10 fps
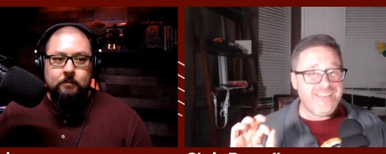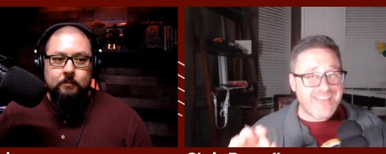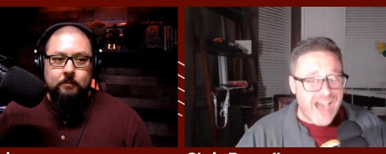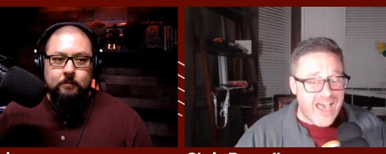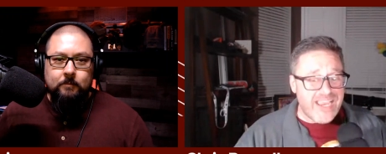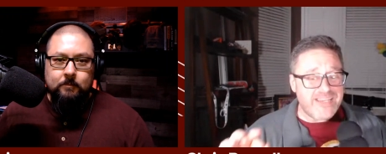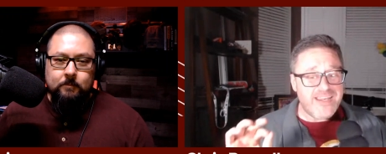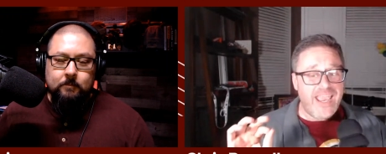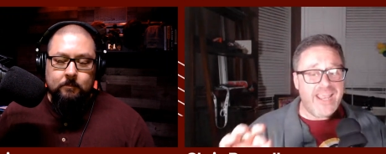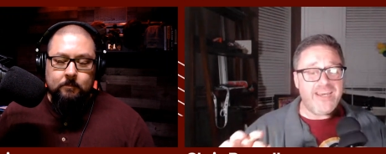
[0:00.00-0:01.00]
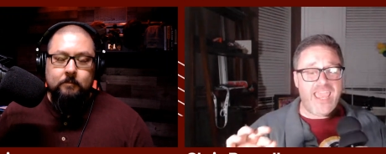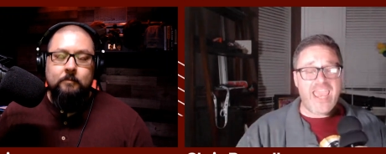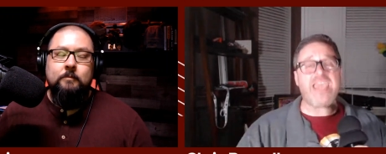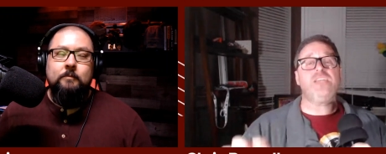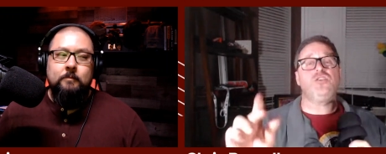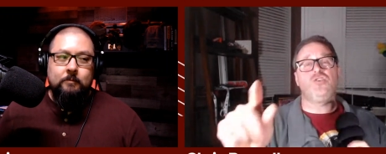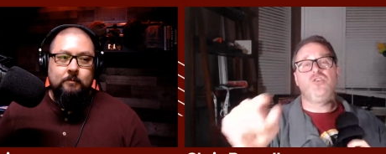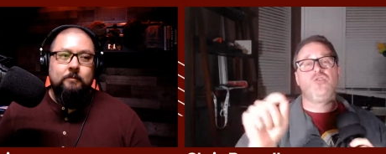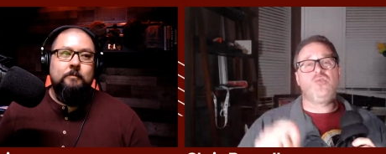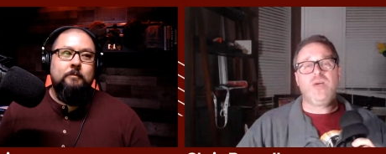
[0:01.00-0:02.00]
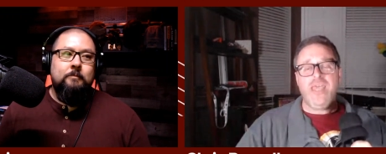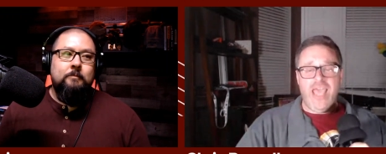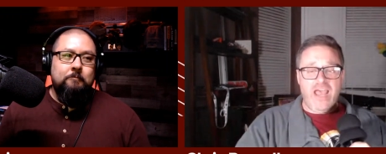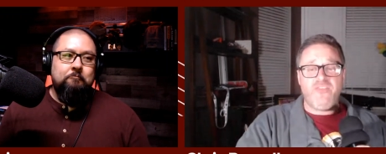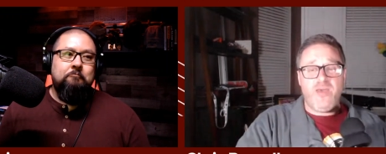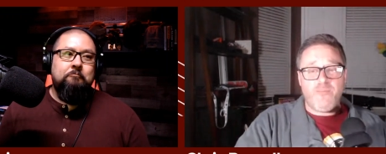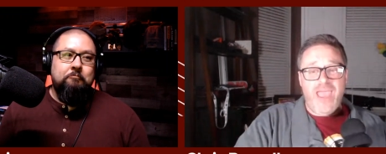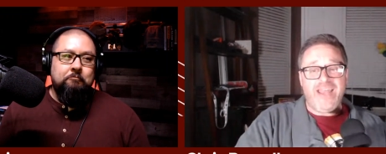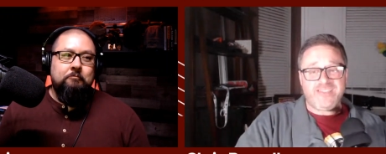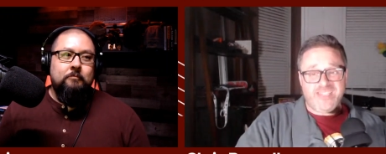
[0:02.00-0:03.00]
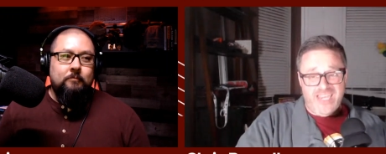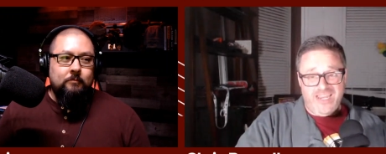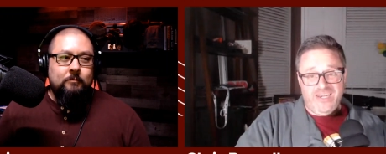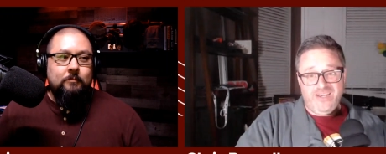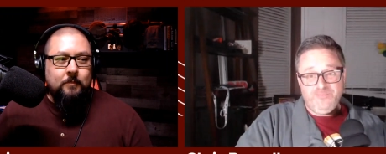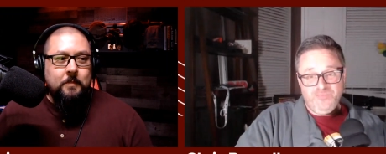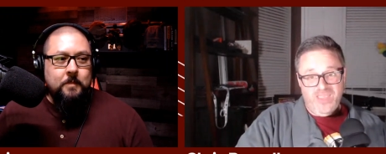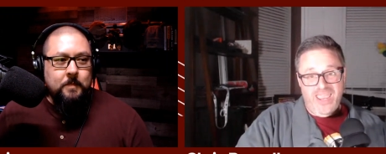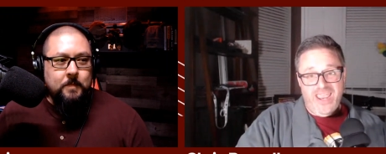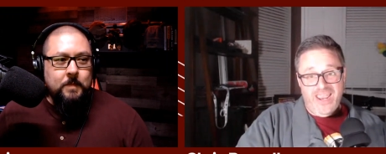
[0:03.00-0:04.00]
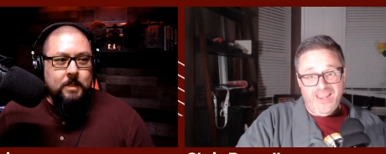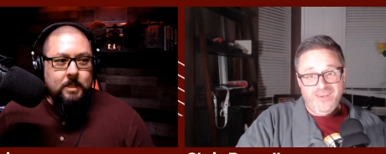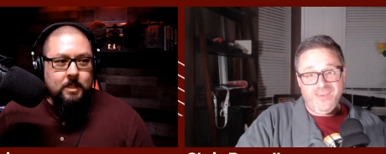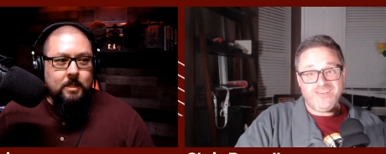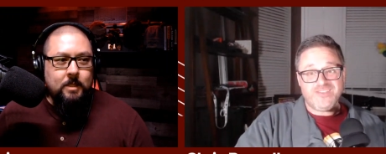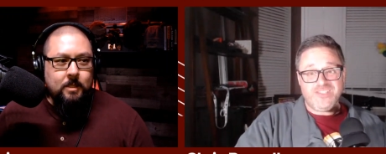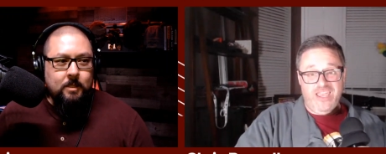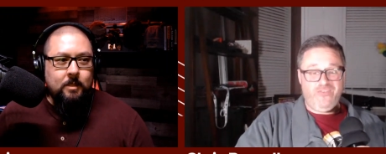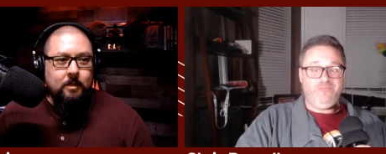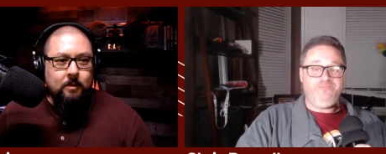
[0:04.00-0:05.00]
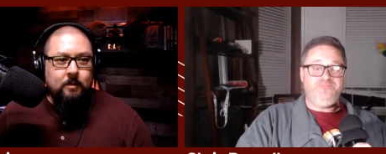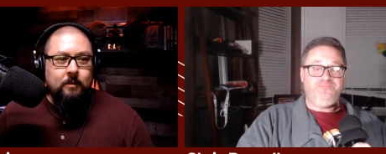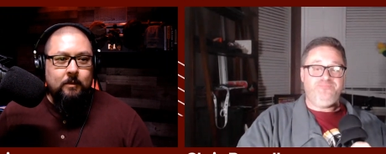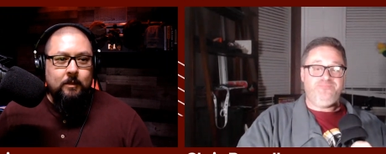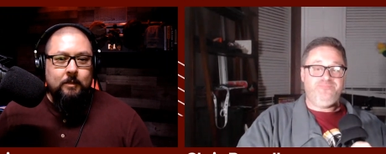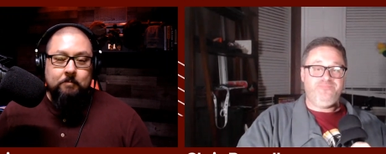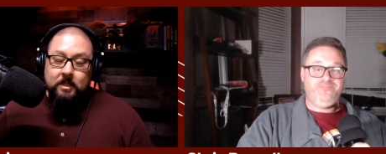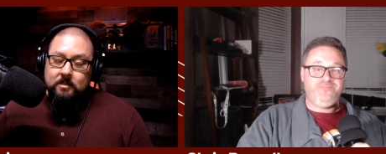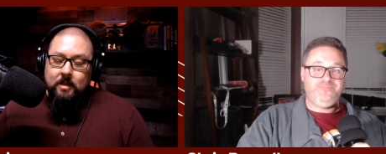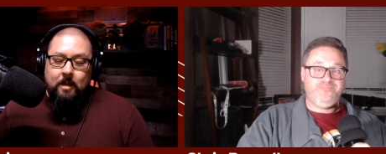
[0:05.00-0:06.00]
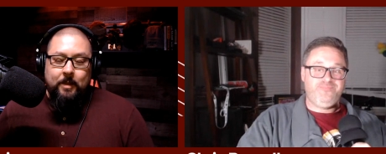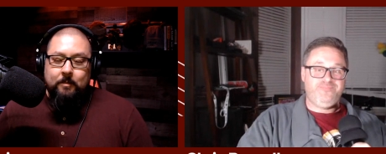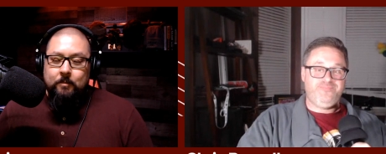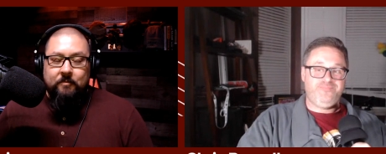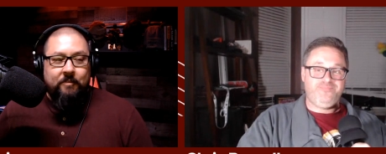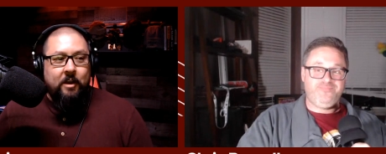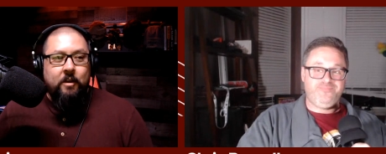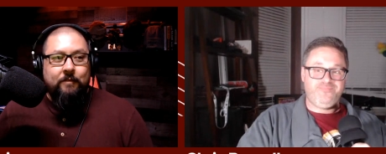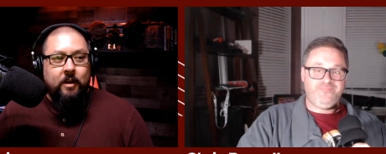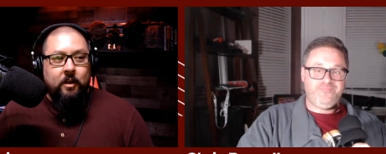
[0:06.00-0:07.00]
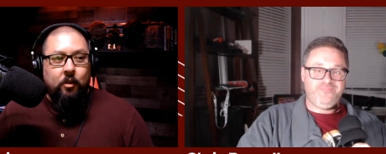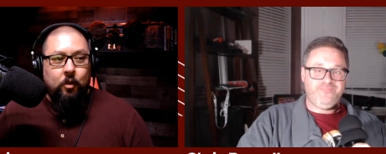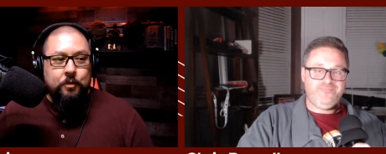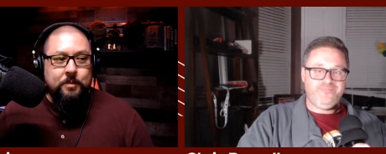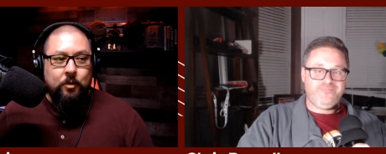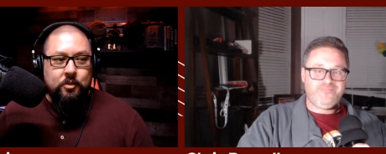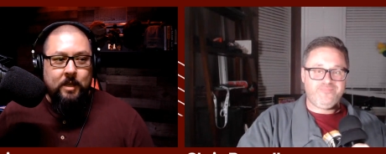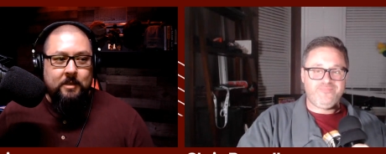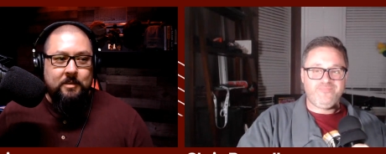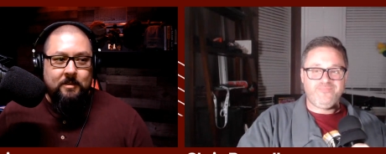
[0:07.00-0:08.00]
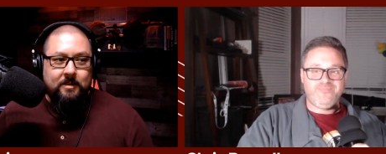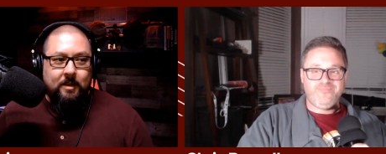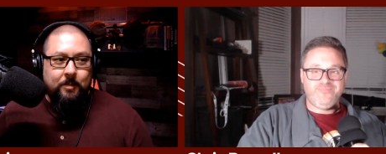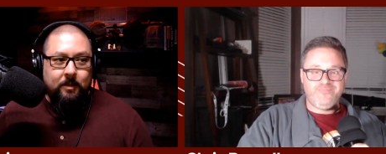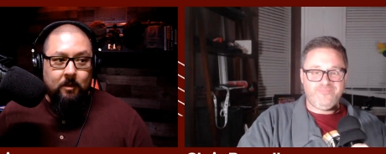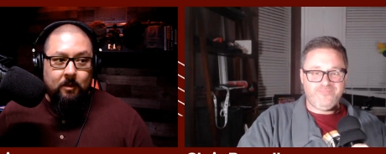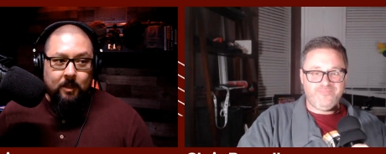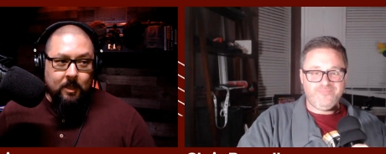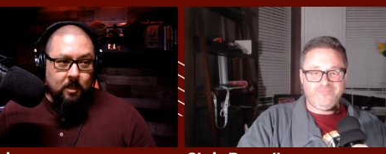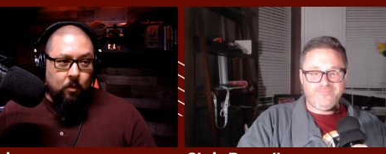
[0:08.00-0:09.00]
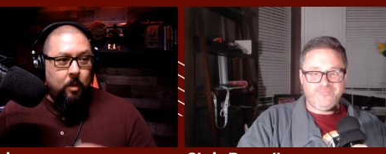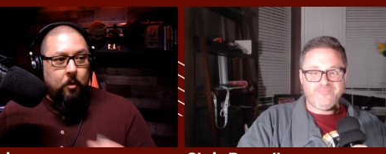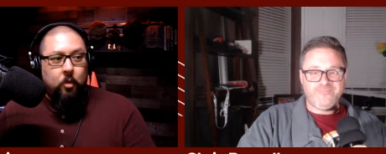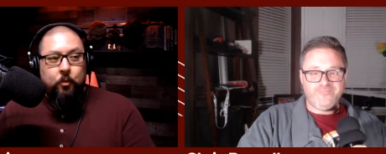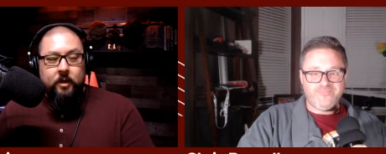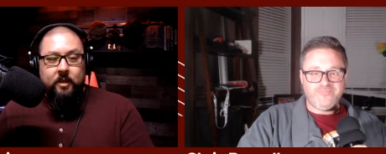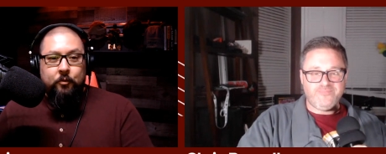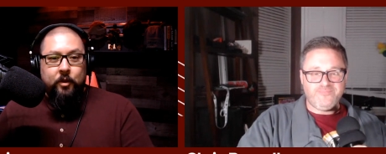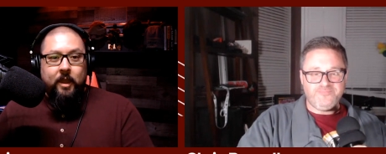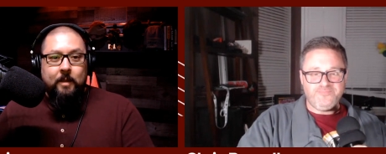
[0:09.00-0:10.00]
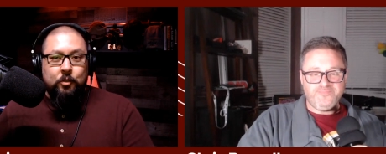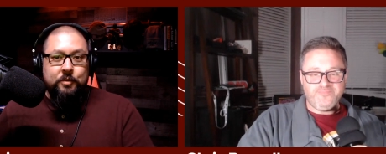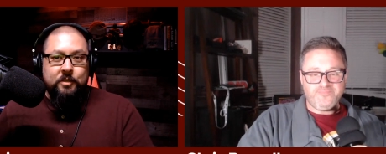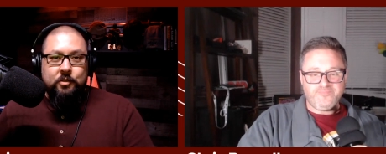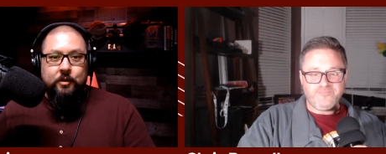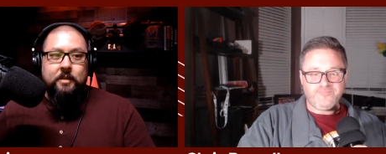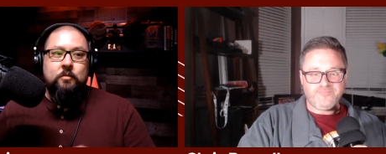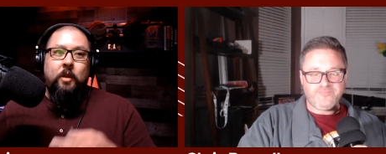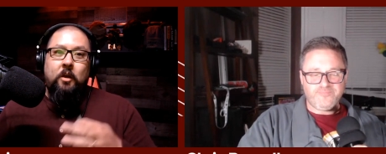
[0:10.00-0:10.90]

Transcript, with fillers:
Speaker 1: nine and eight. You have them at ten and seven.
Speaker 2: I mean, very, very close projections. And I mean, look, we both predict three-game losing streaks. We